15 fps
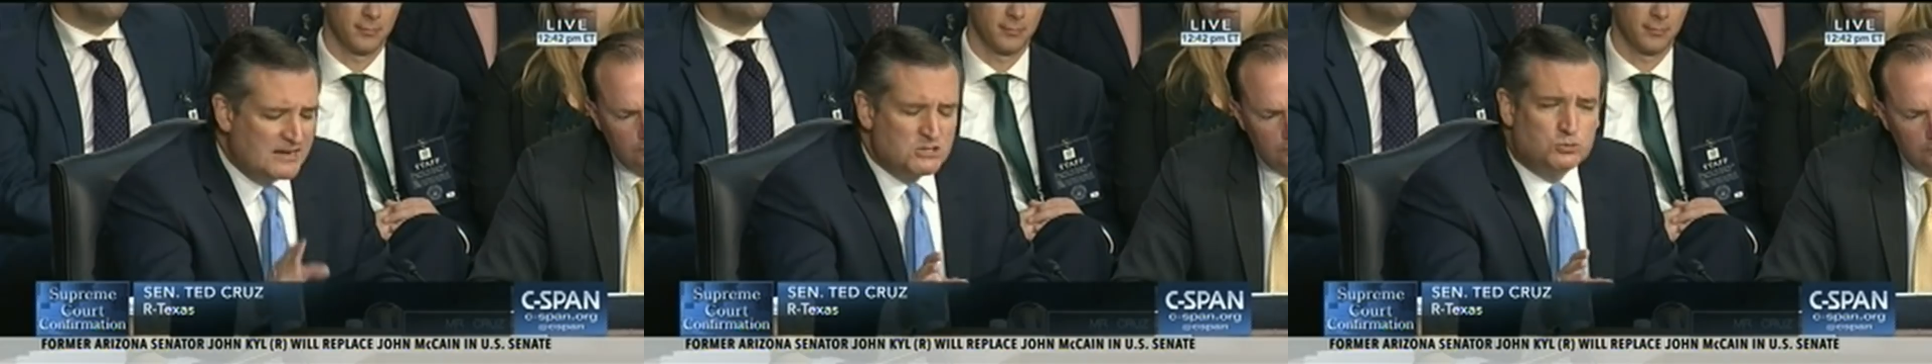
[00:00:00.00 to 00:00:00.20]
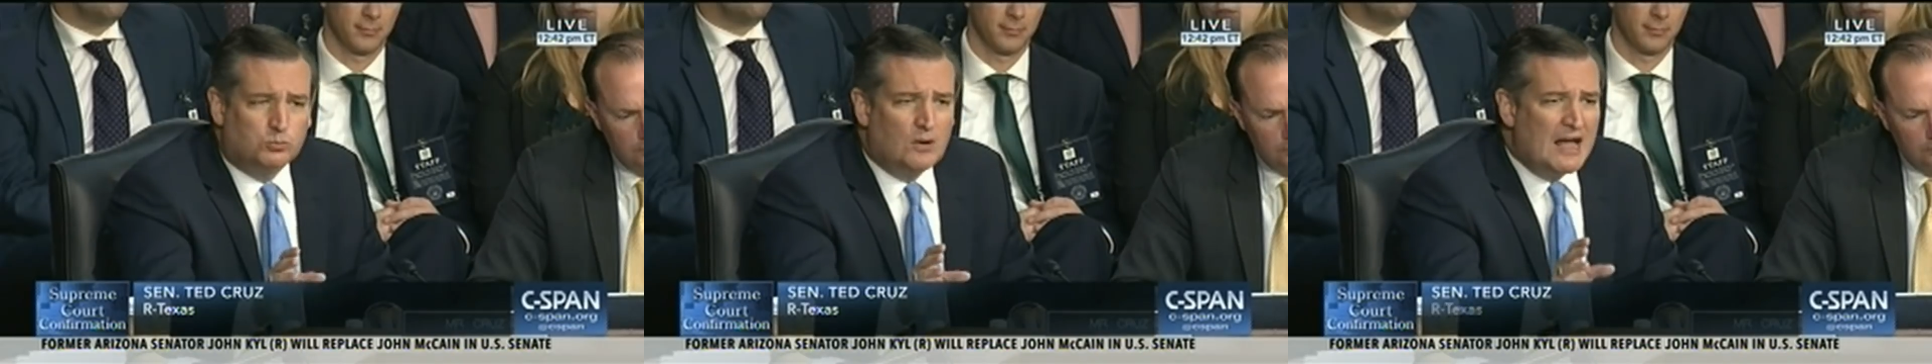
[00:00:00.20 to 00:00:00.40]

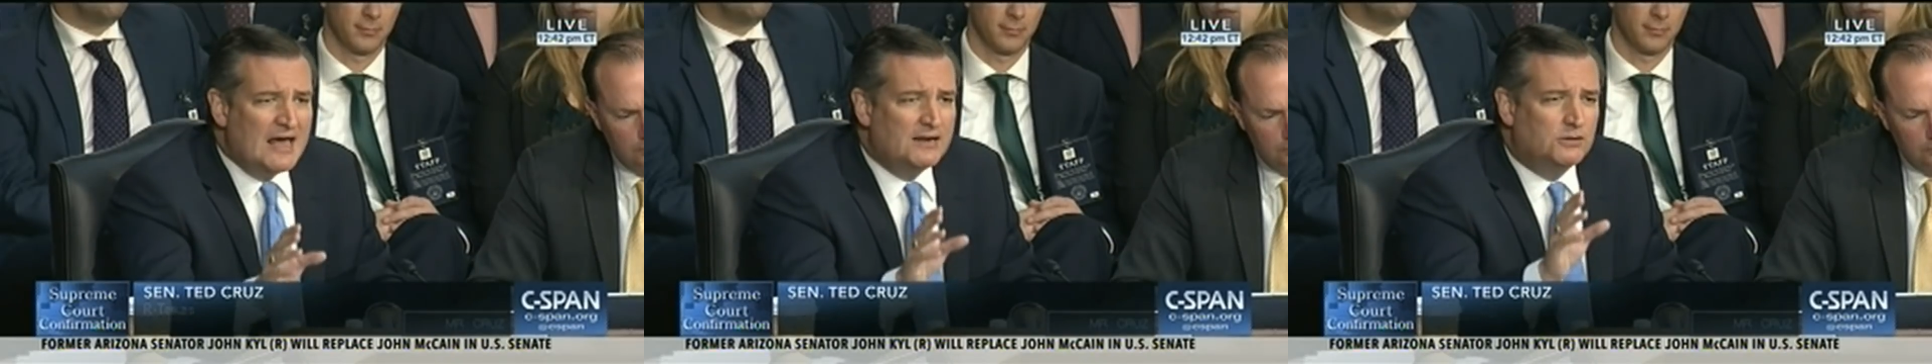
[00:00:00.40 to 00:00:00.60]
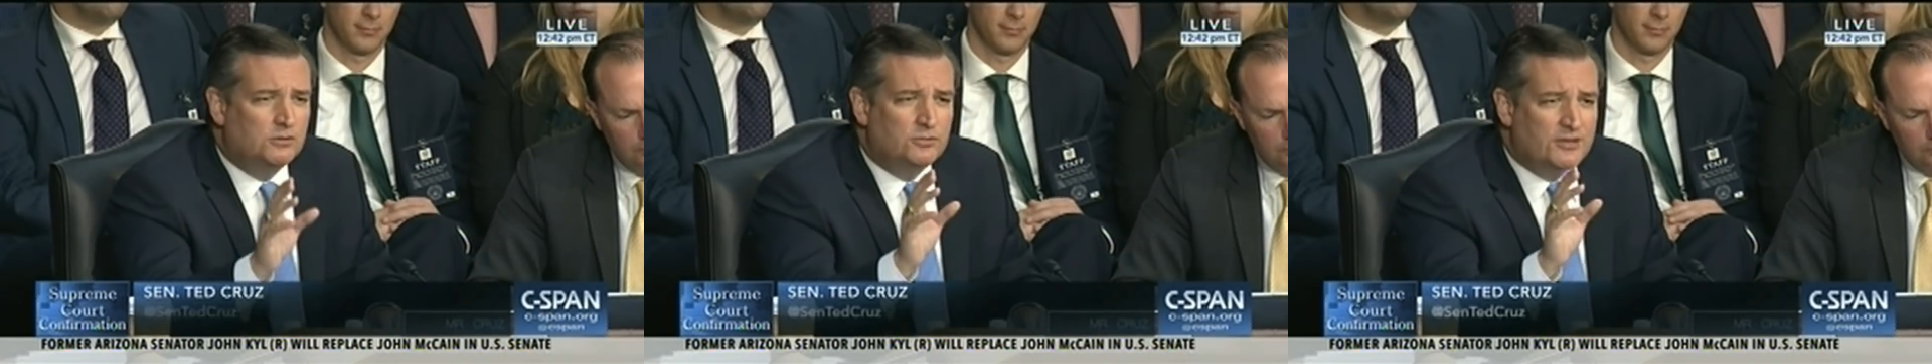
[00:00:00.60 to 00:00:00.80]
is
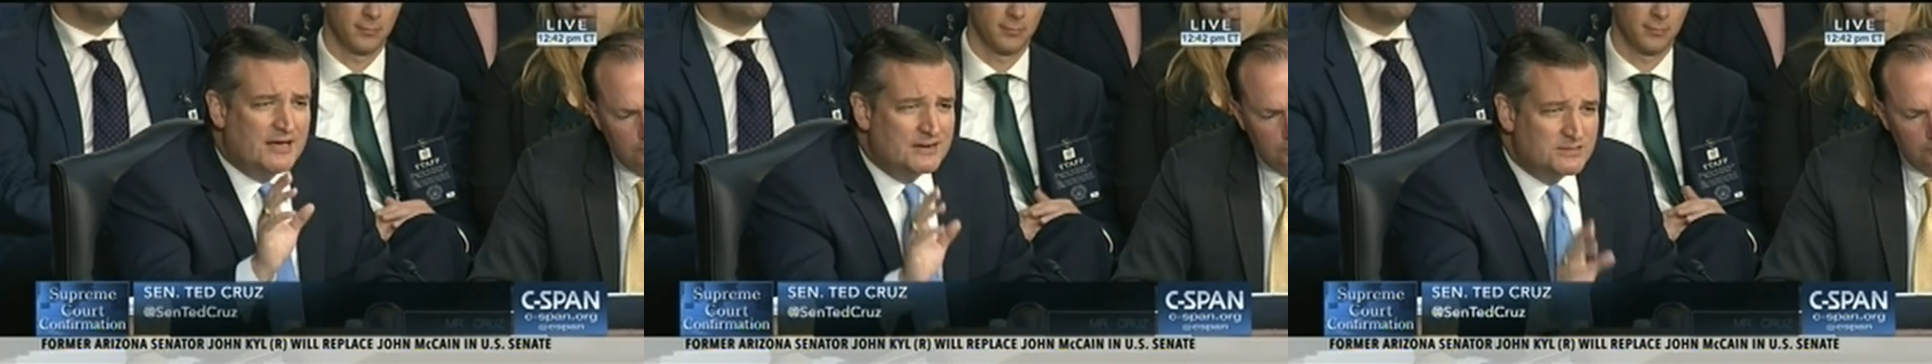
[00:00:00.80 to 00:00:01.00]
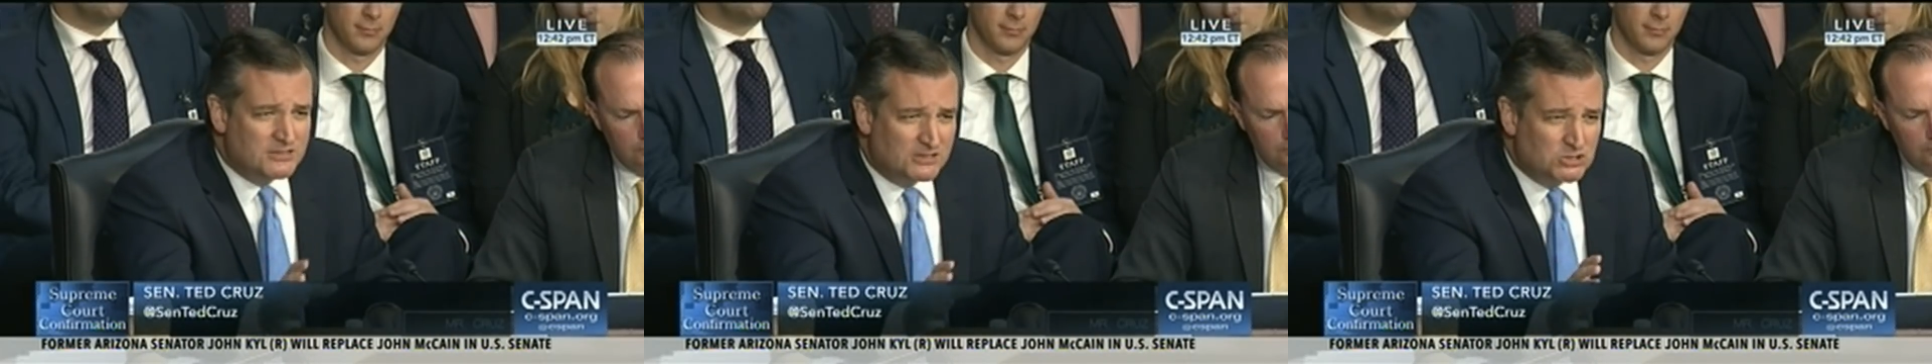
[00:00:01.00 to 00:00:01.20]
radical, that
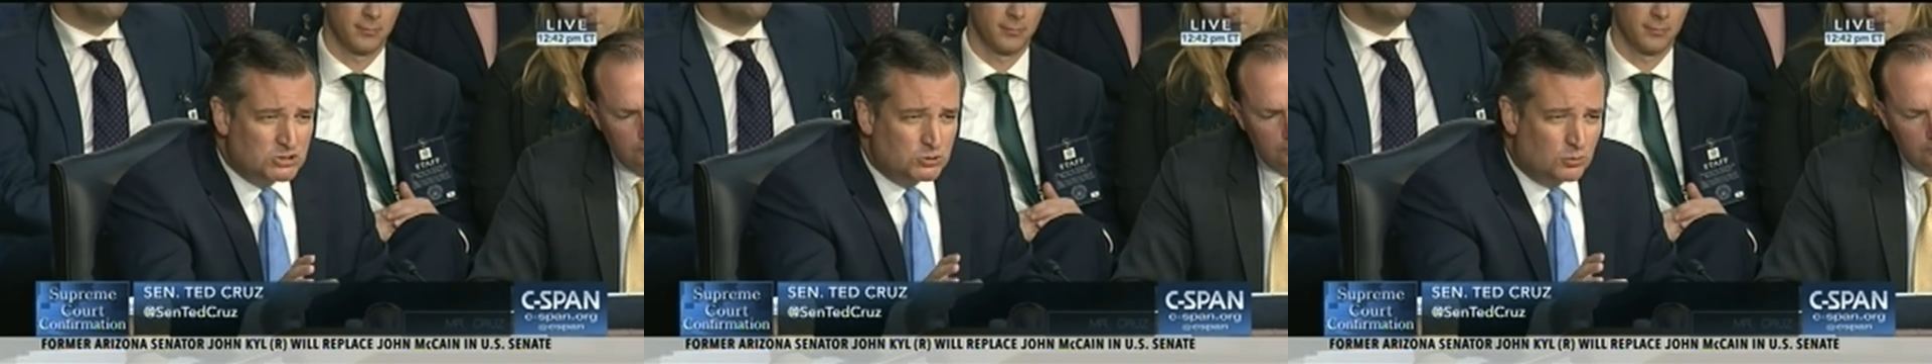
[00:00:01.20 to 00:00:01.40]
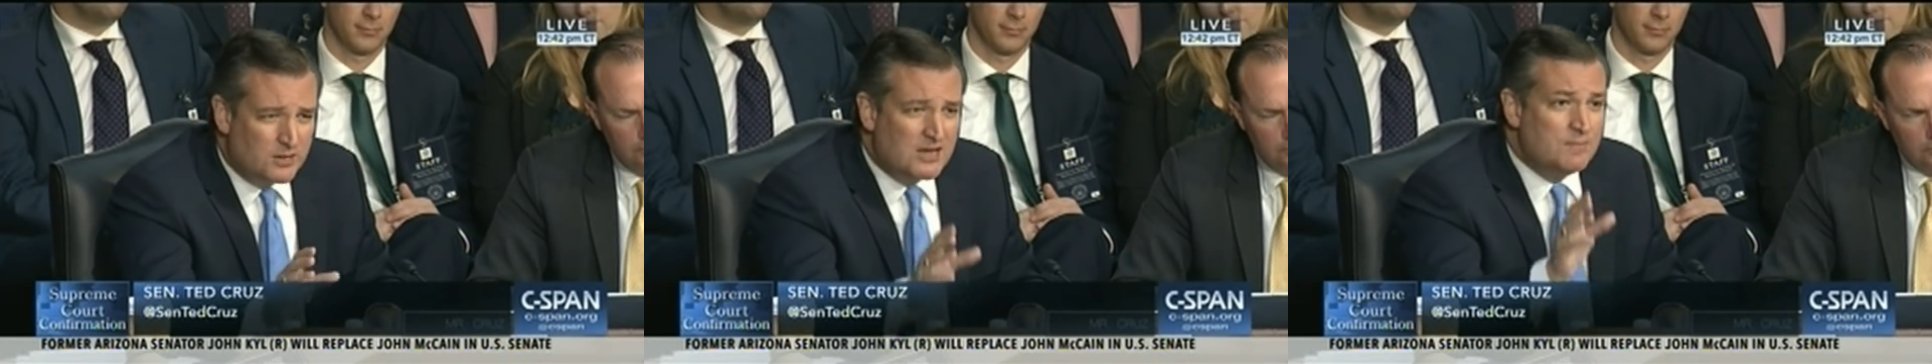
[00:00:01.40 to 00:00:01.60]
is
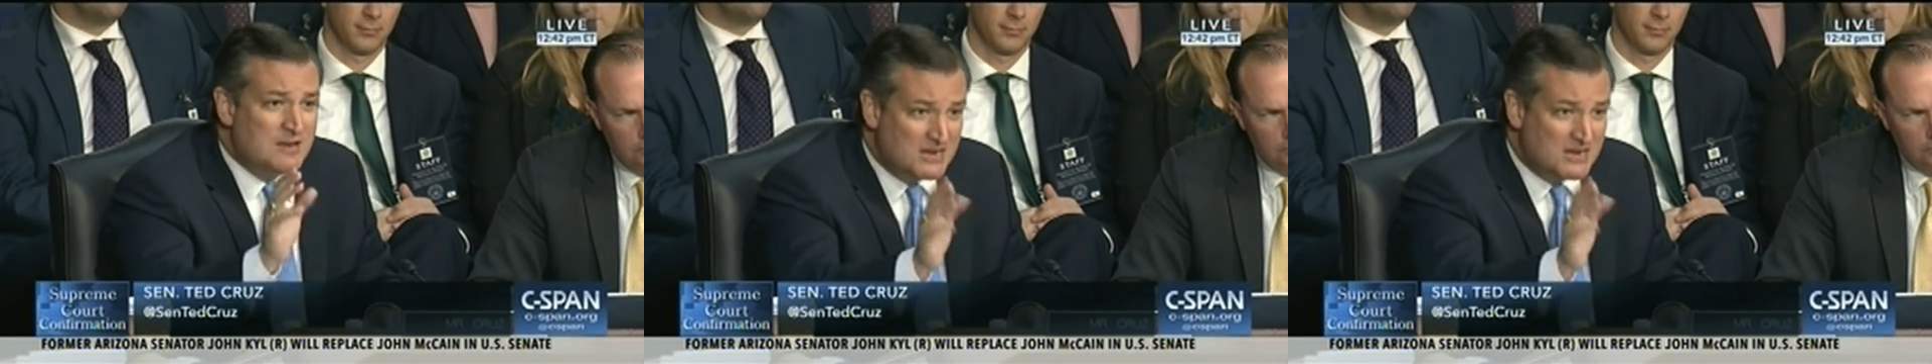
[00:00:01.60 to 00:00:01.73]
extreme,